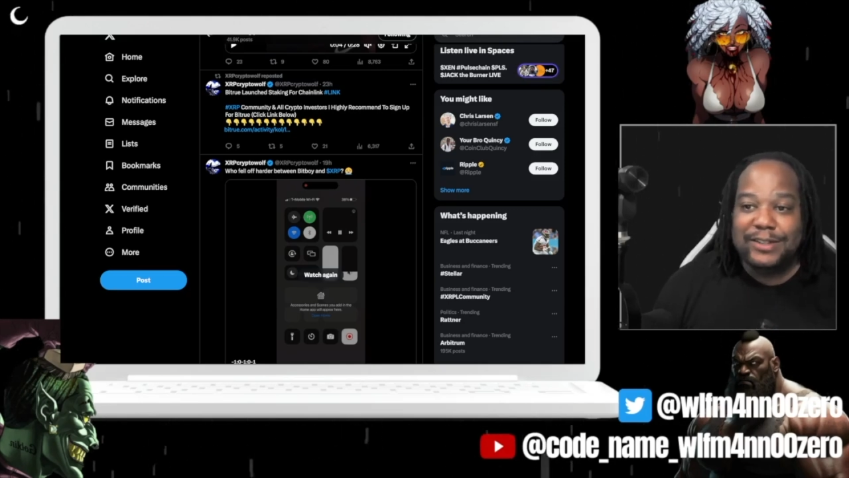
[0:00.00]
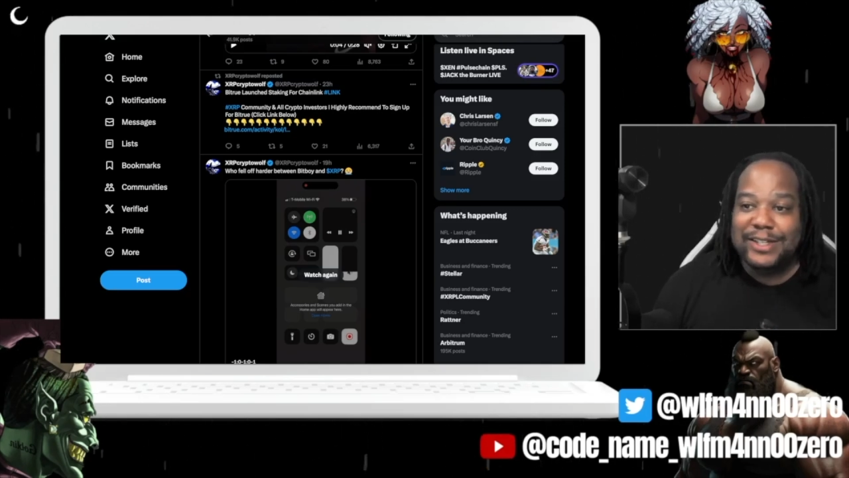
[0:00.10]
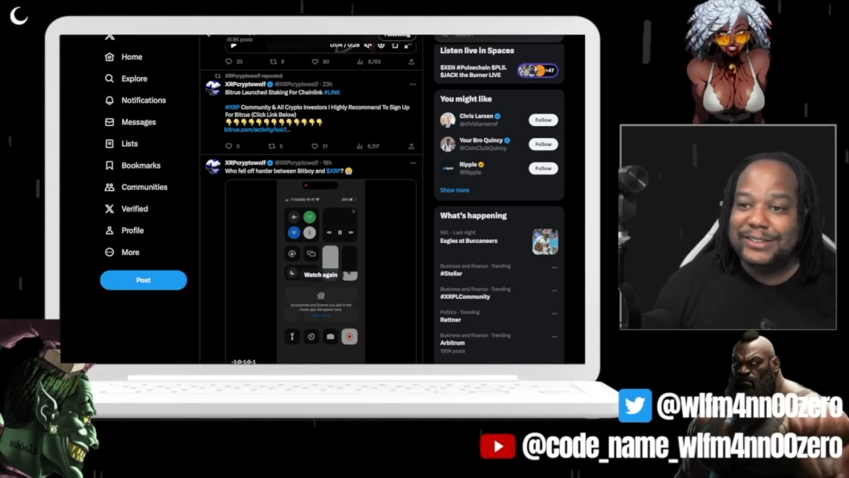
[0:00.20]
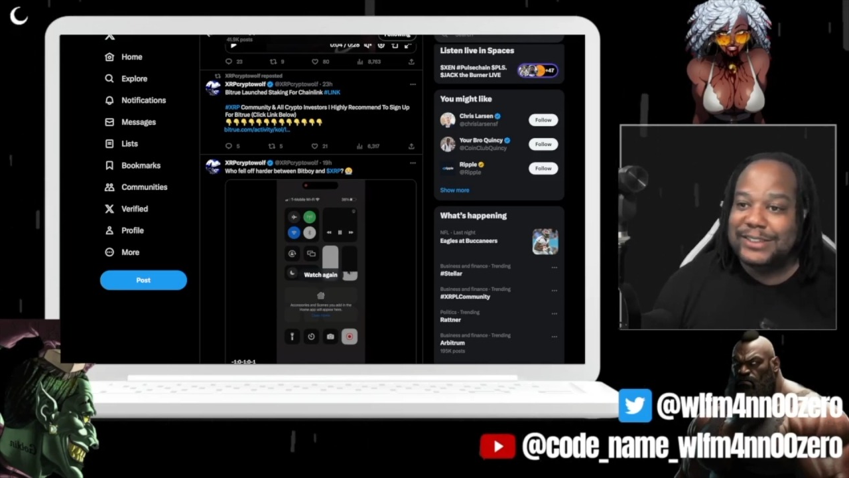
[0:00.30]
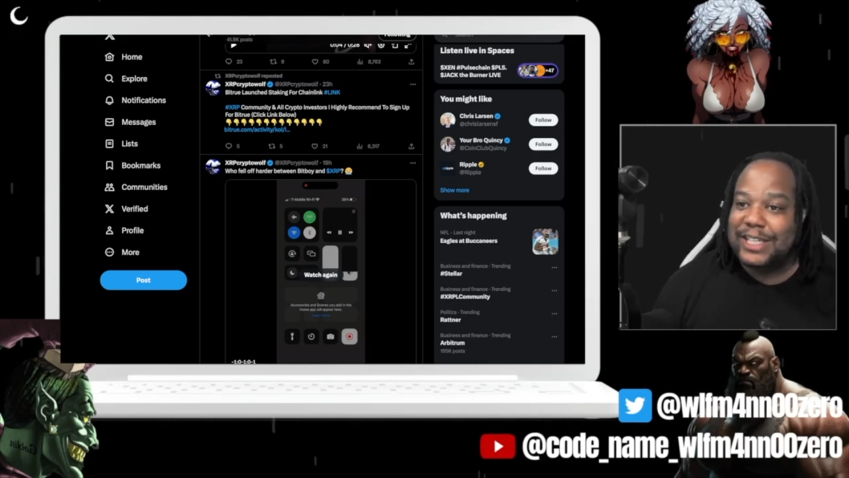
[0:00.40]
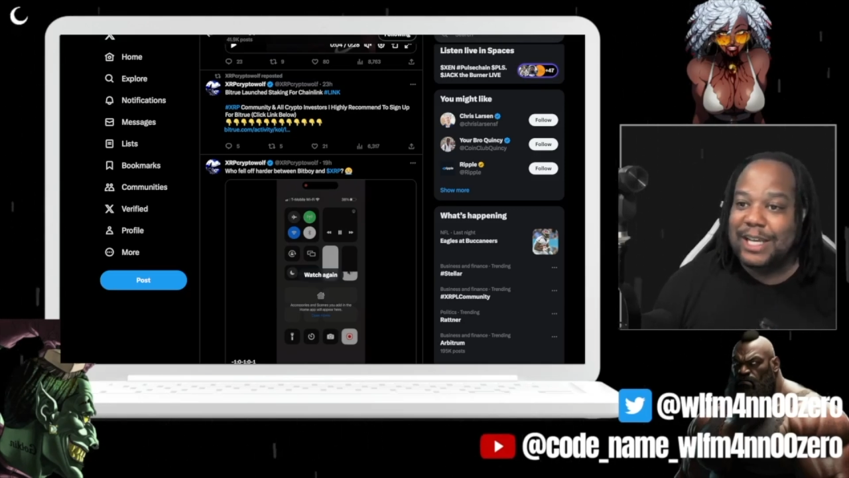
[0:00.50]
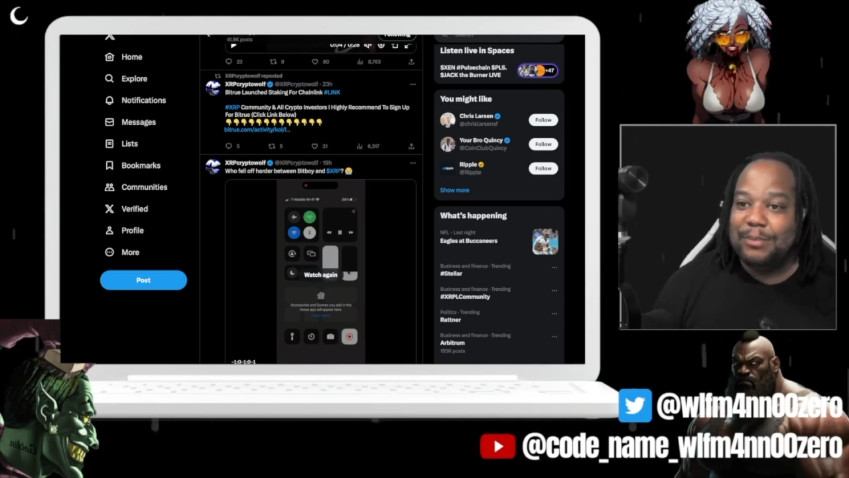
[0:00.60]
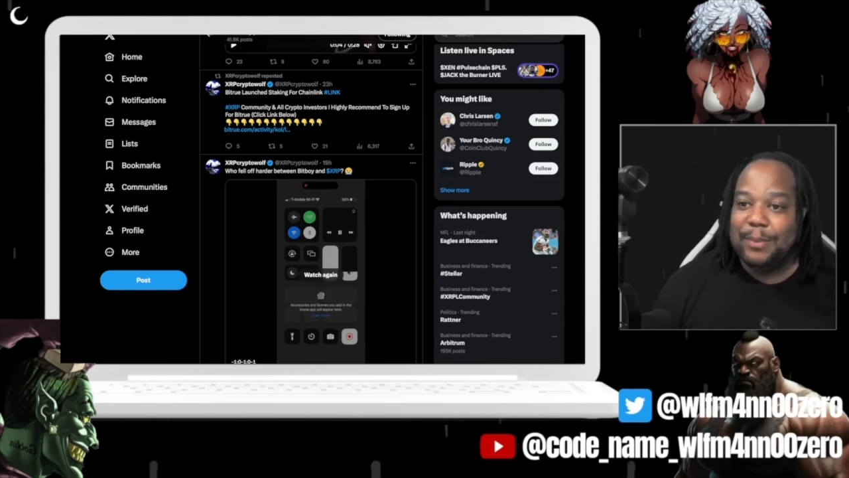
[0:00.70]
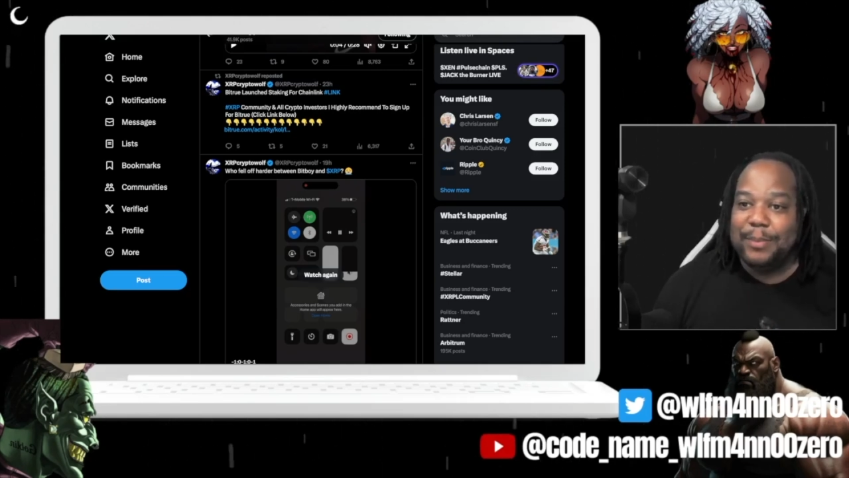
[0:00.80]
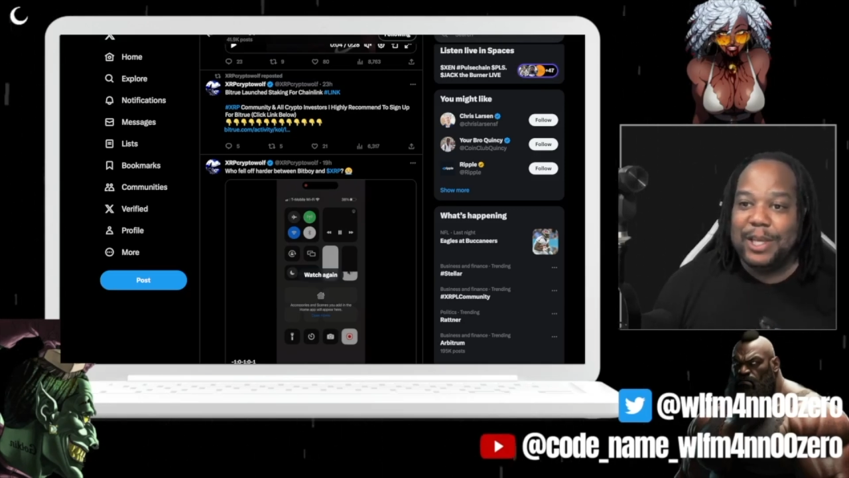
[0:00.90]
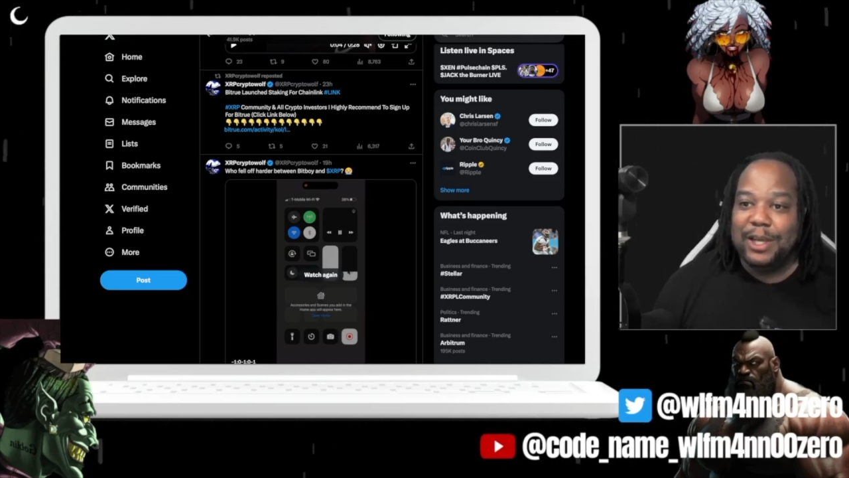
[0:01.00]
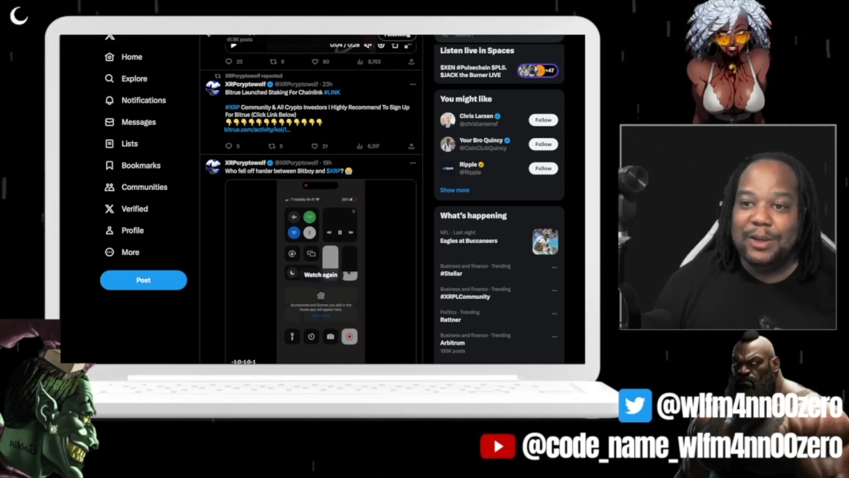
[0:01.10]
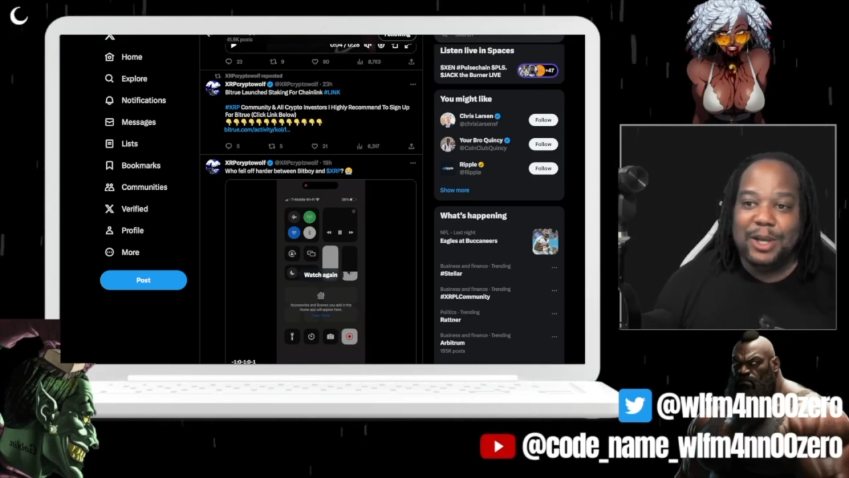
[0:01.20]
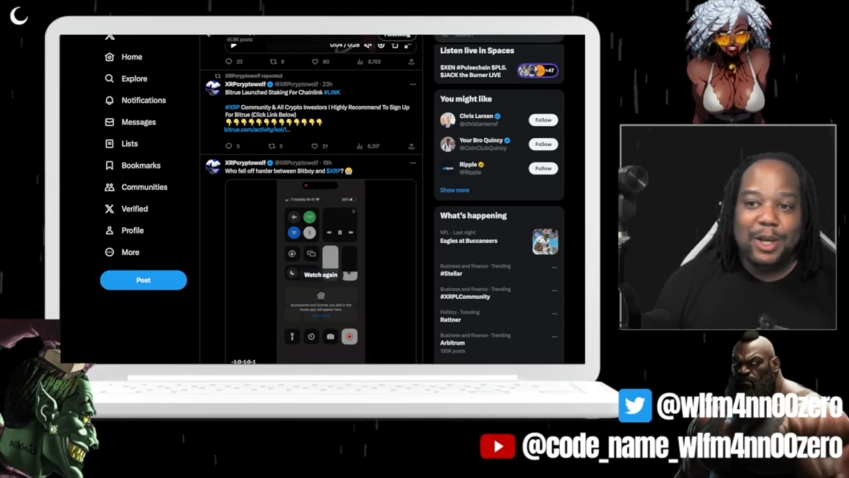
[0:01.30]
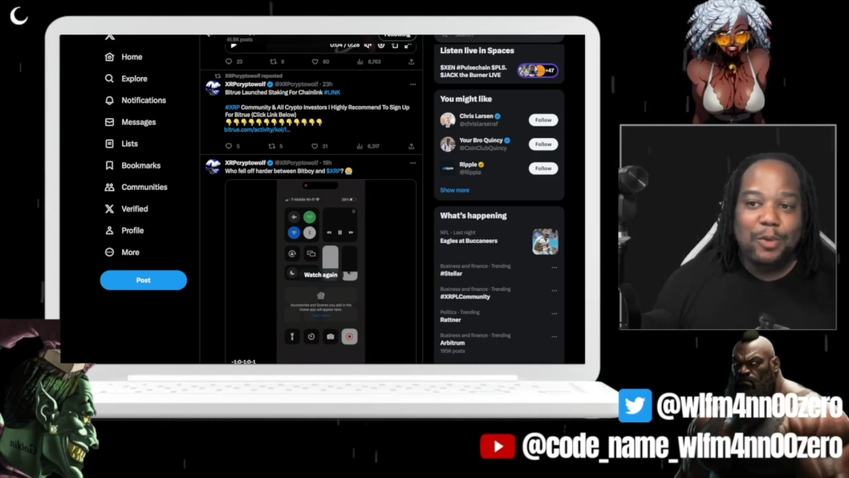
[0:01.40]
didn't seem to be